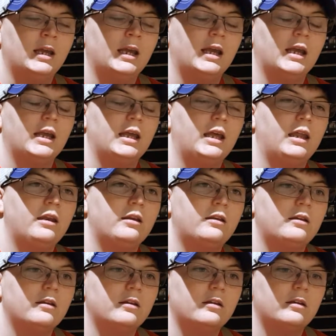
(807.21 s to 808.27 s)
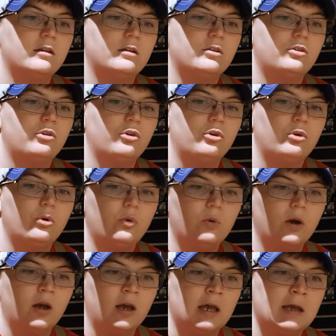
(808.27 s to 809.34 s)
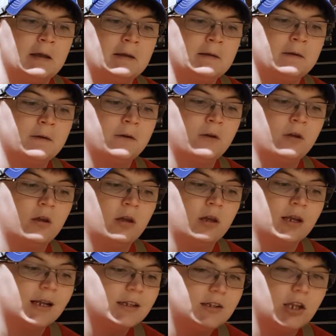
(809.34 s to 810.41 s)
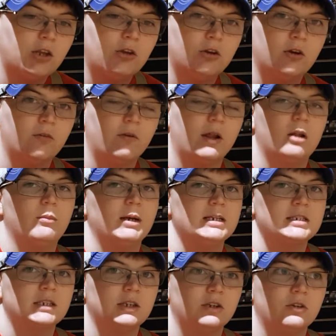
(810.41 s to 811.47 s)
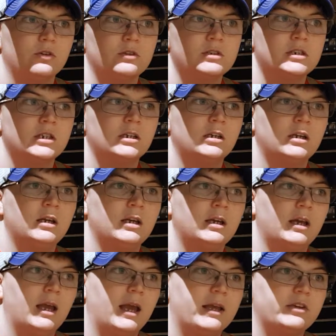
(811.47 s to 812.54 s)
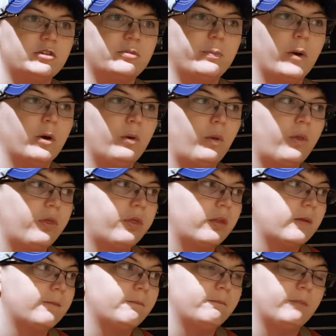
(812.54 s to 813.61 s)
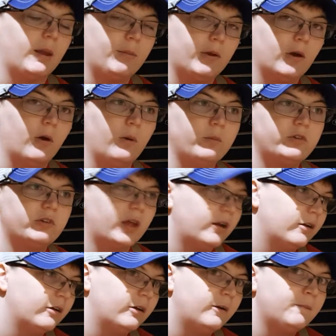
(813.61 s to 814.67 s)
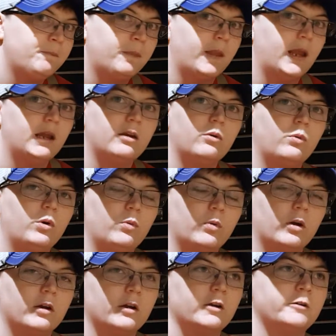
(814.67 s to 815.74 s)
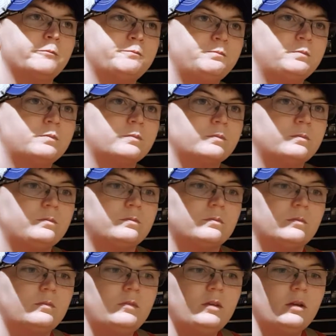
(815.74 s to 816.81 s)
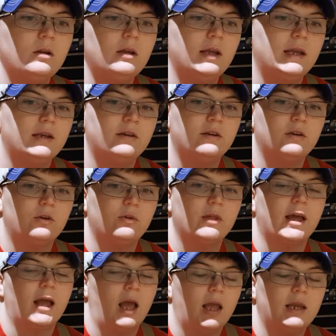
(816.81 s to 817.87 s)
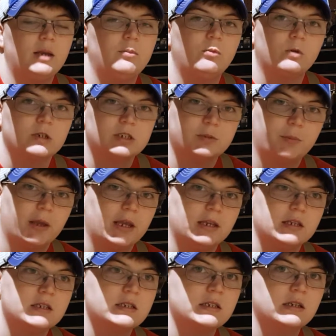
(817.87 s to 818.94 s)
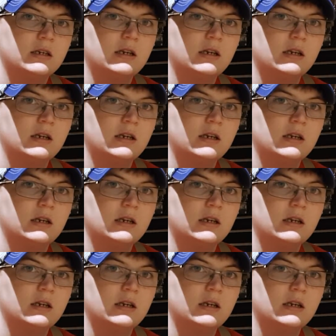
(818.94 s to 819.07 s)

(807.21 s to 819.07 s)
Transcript: and to continue to develop my skills as both maybe a homesteader and a woodworker. And to do that, I need more space,